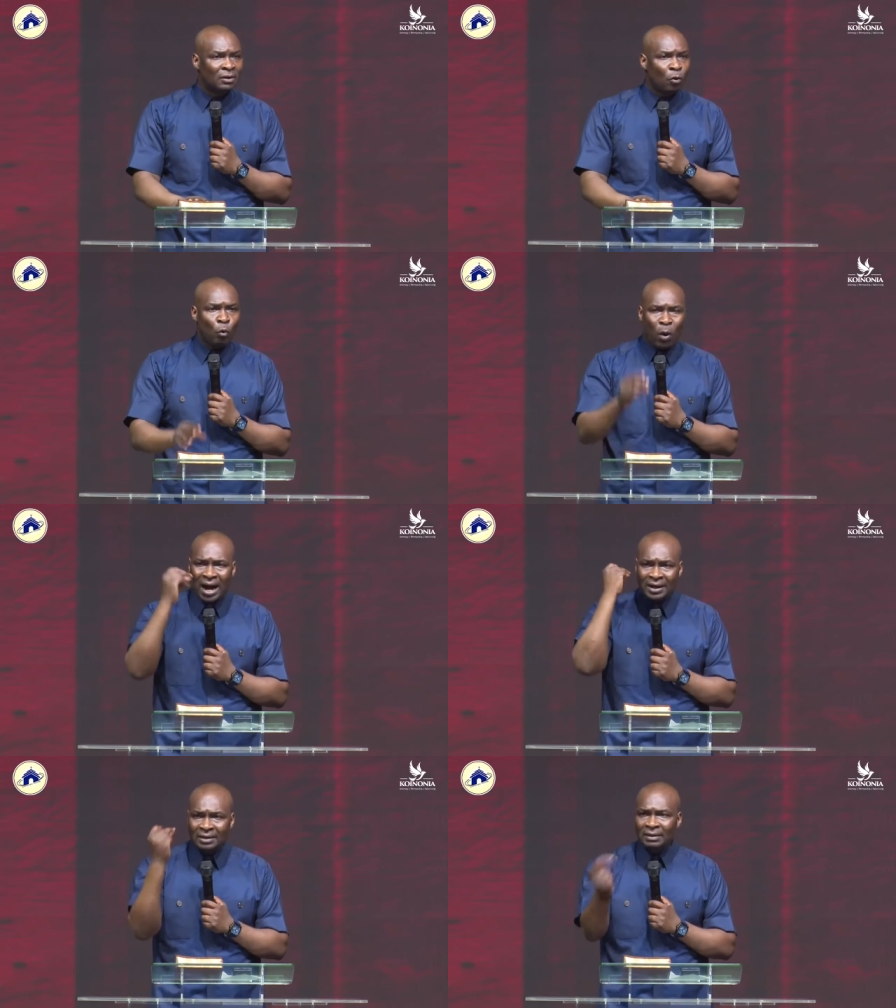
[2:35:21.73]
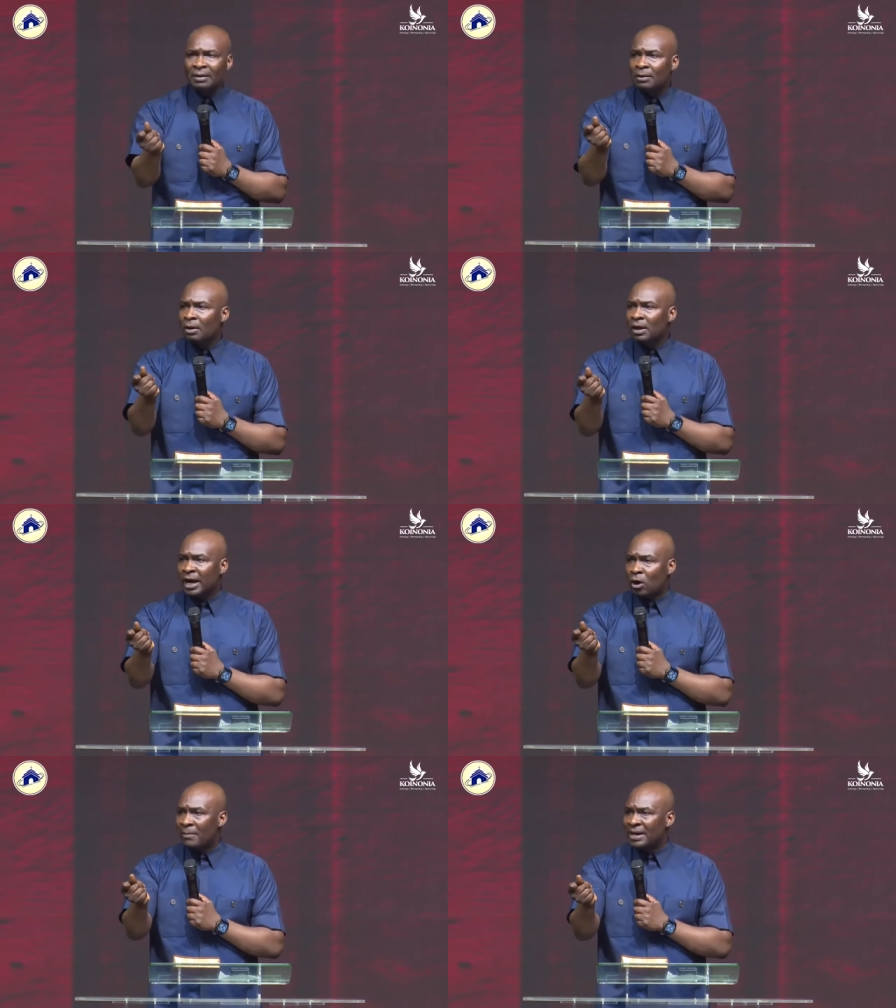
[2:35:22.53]
One
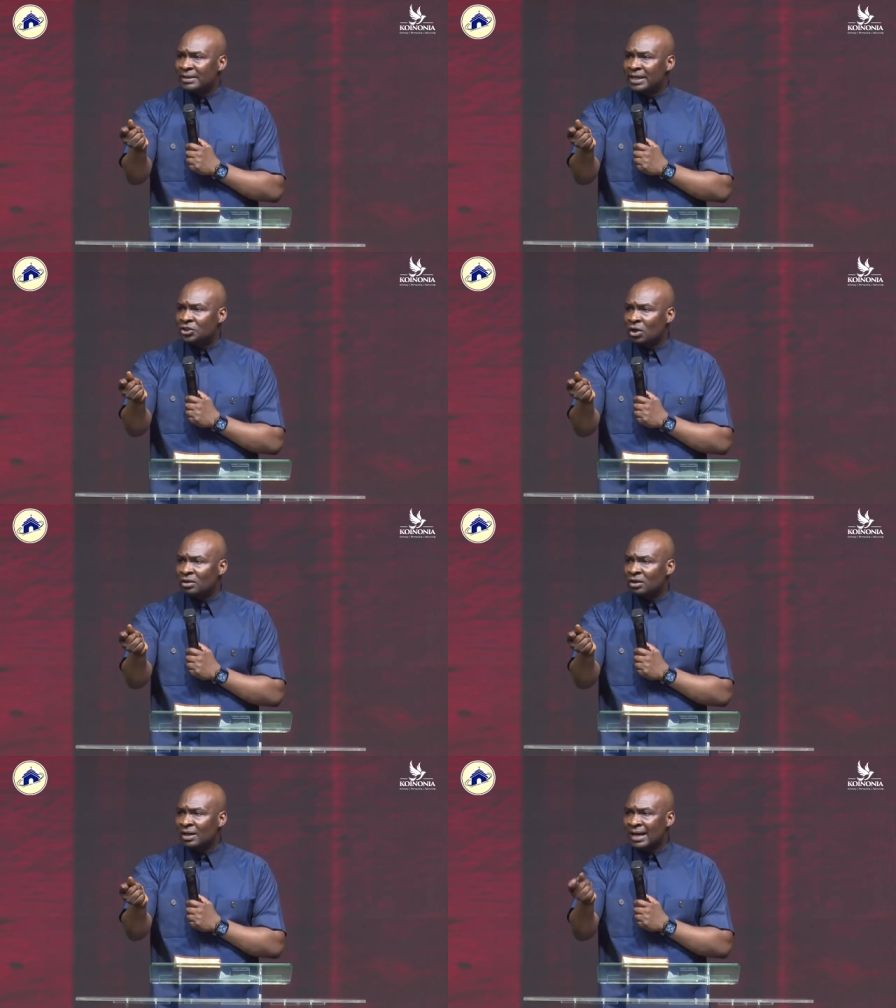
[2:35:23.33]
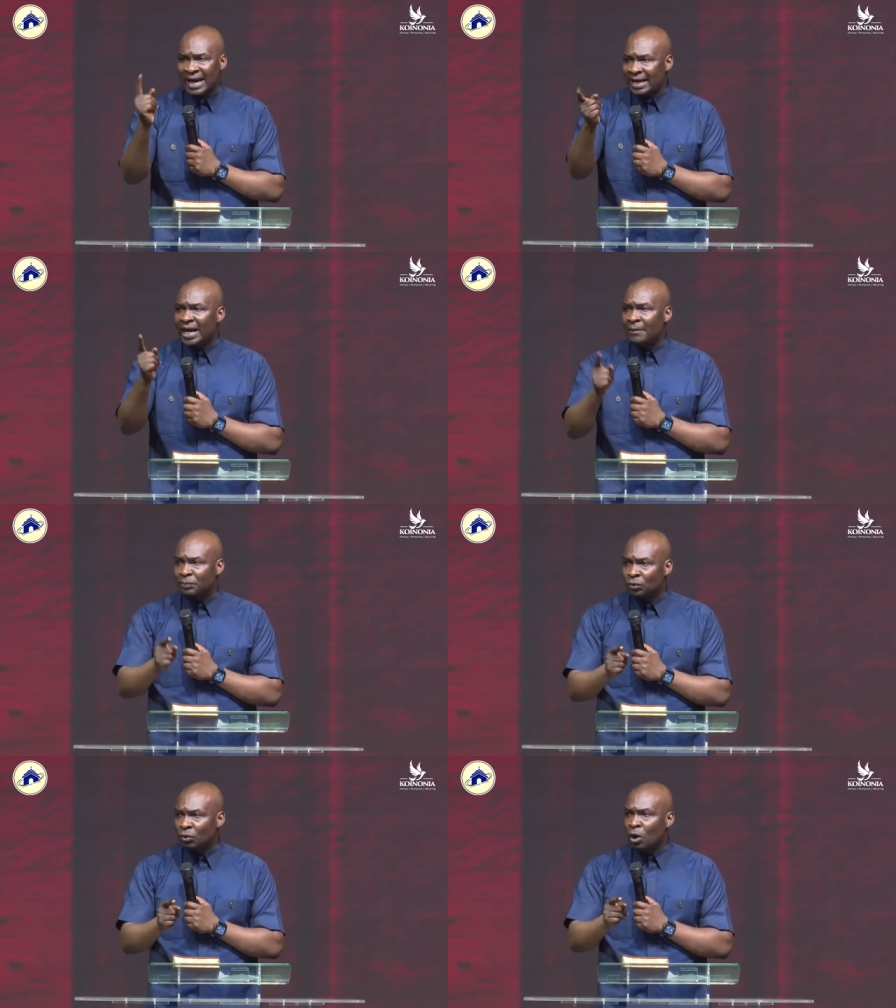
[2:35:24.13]
recommendation can
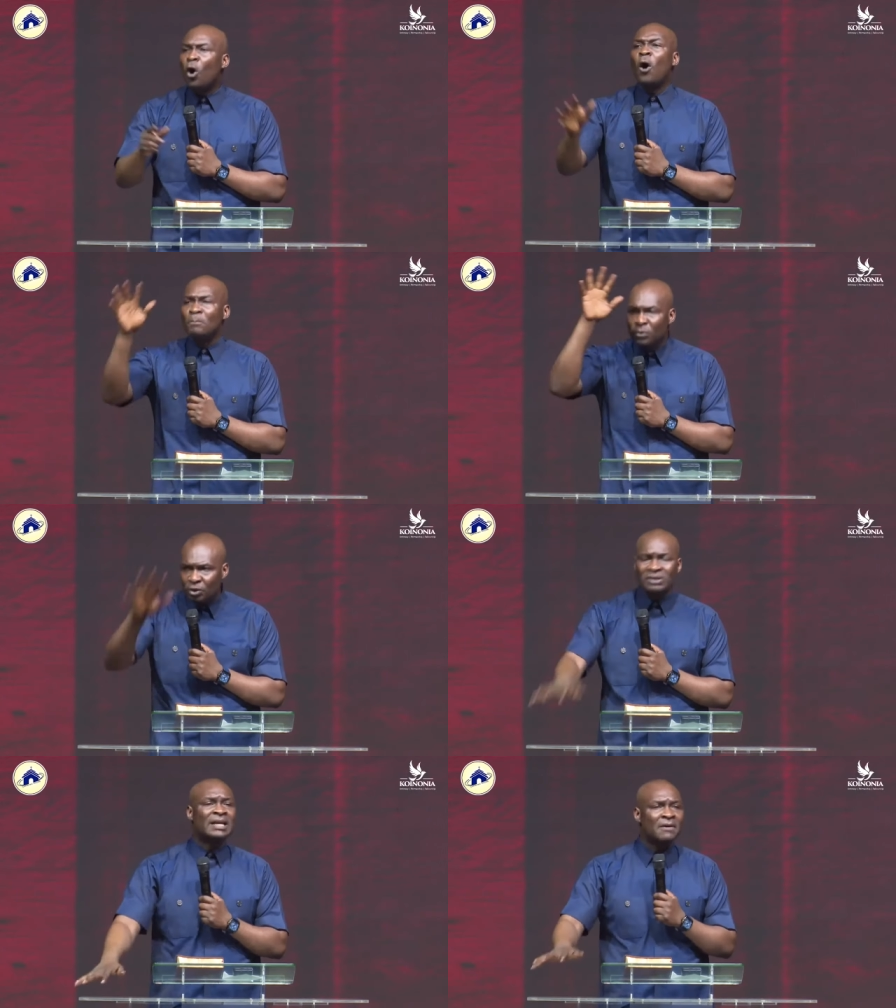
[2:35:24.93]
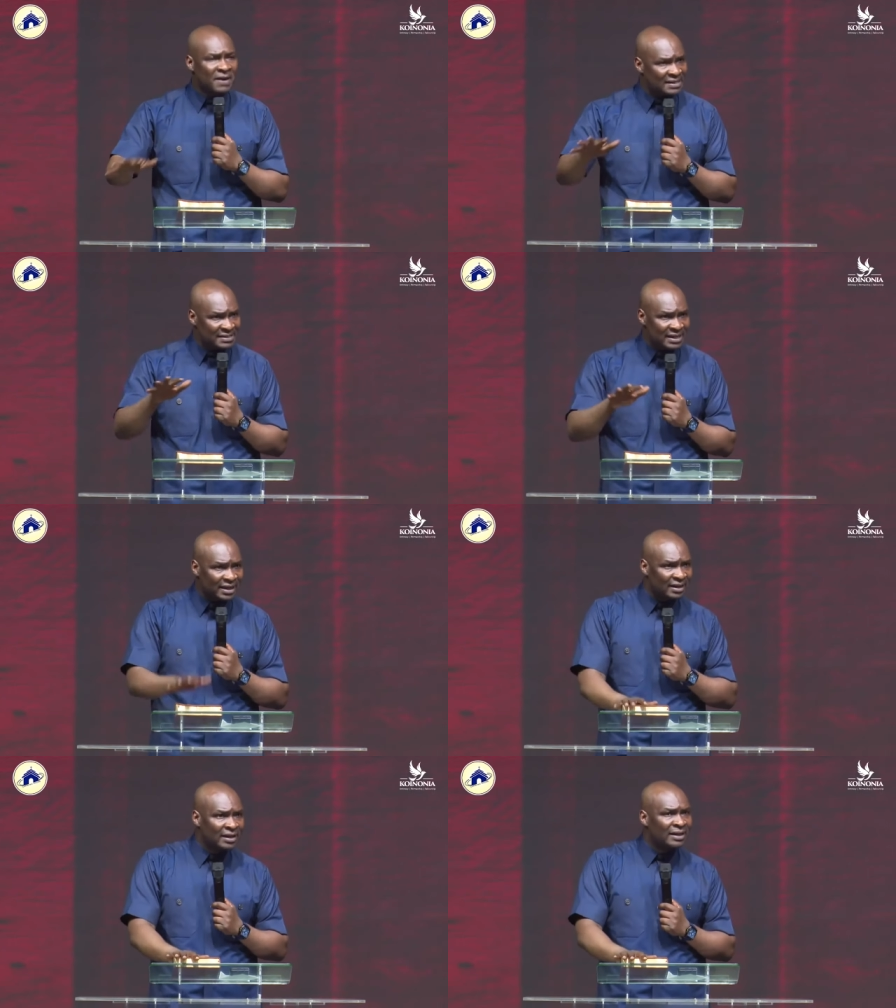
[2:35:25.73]
help you. Humble yourself and
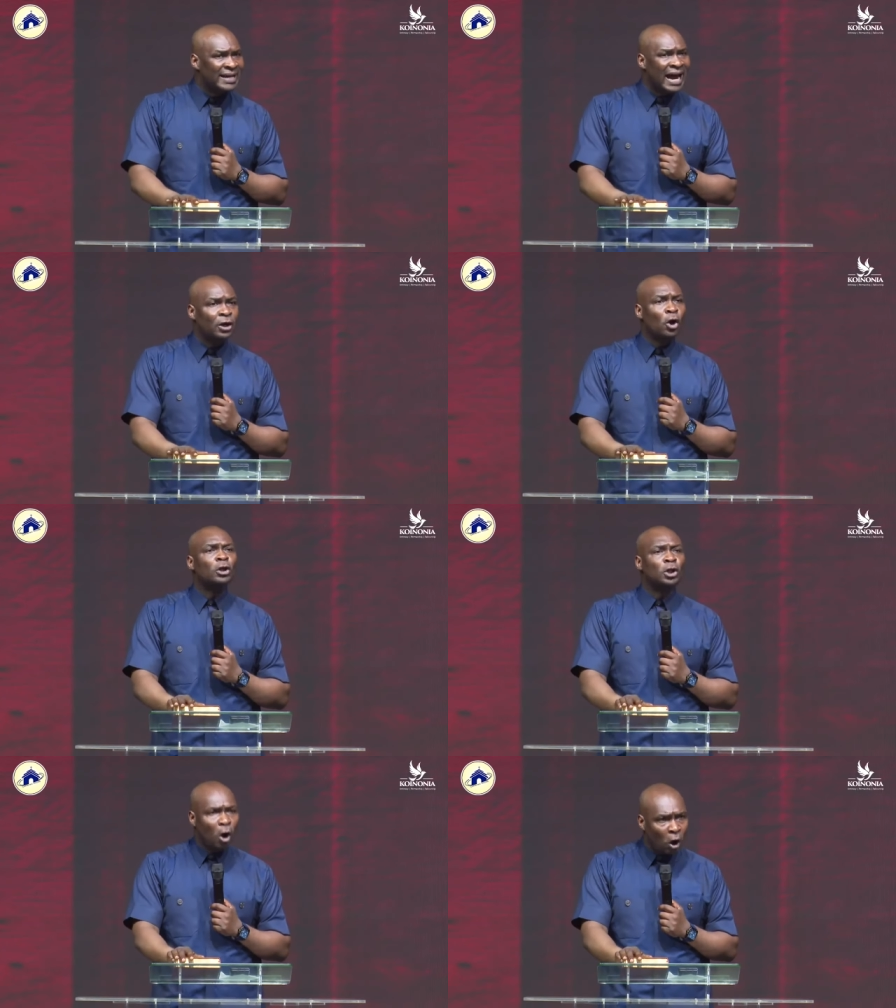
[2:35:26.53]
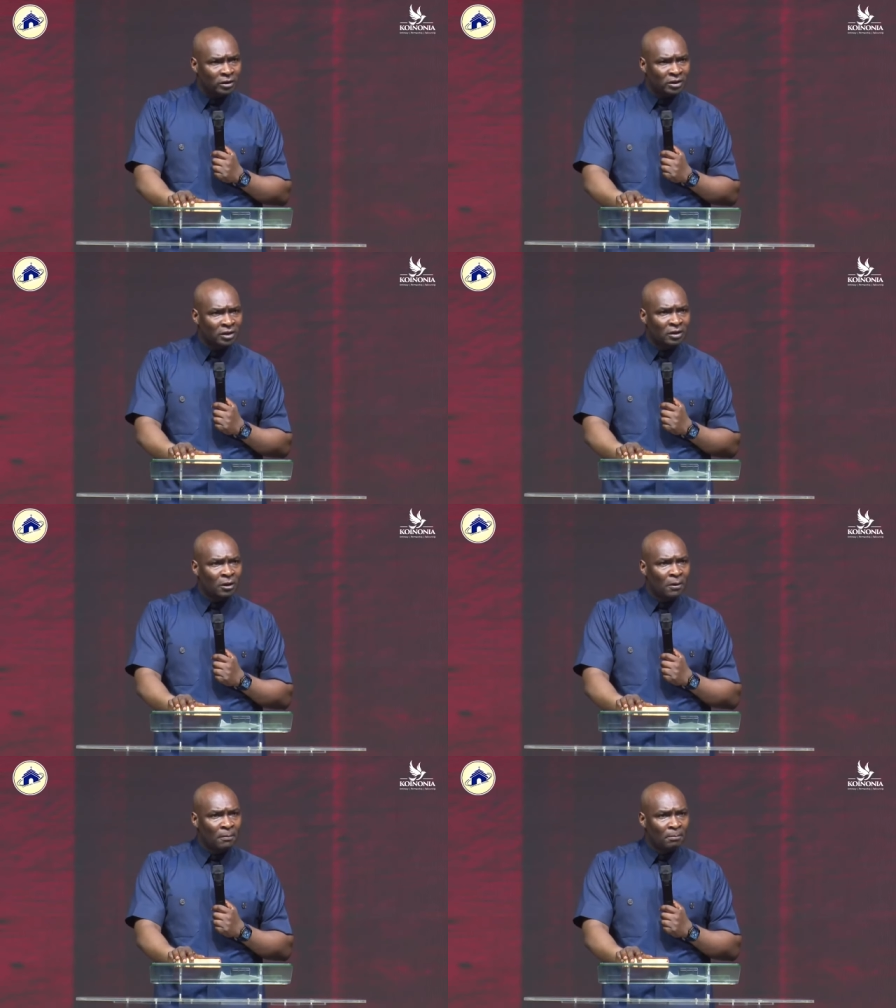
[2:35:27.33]
stay. They are not God,
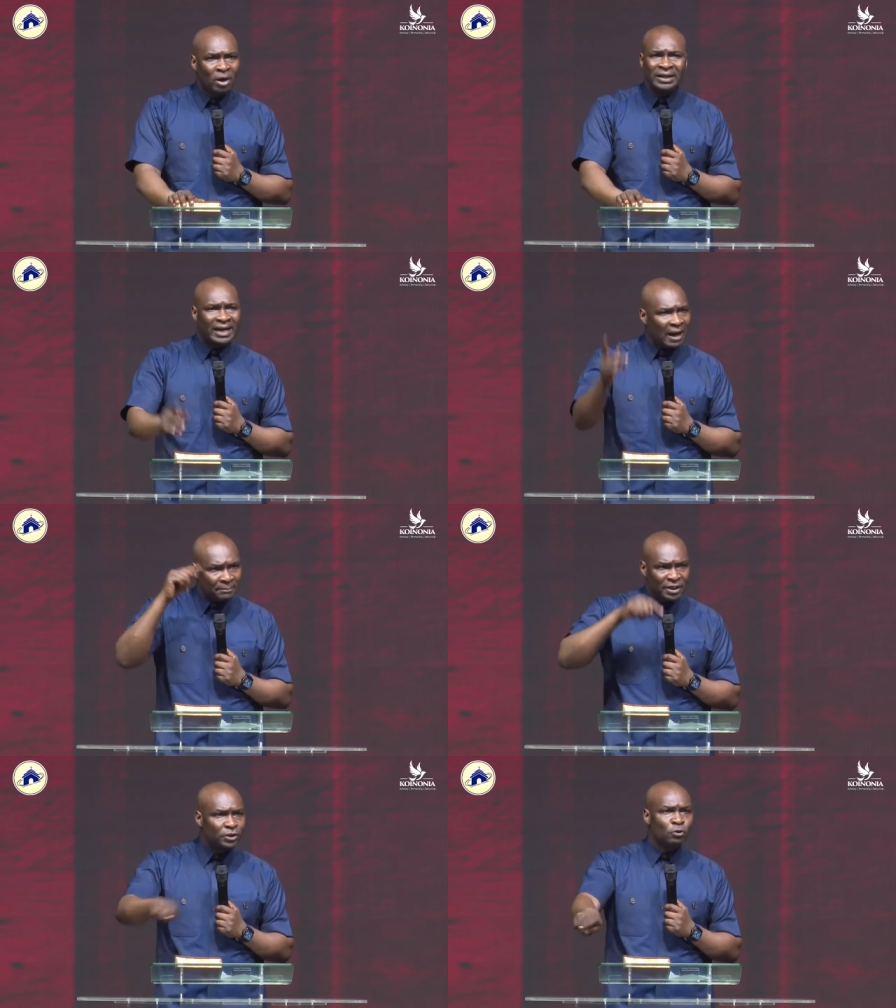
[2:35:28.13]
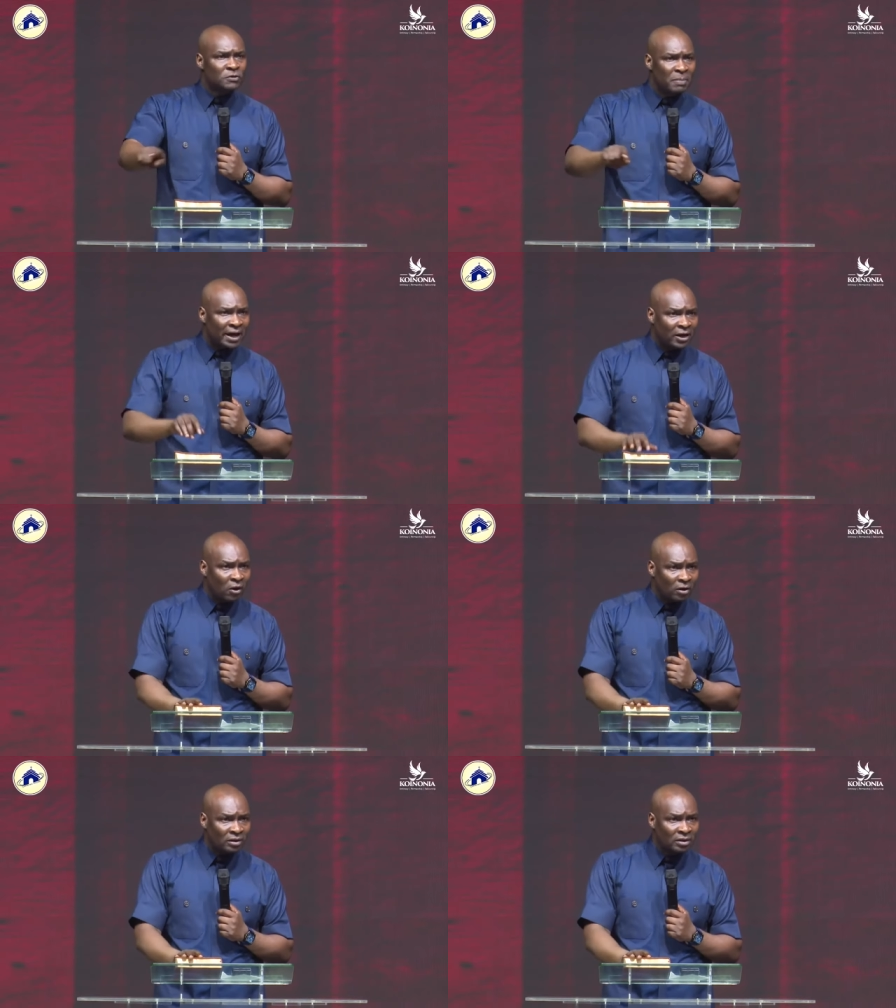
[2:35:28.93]
but they can be used by God.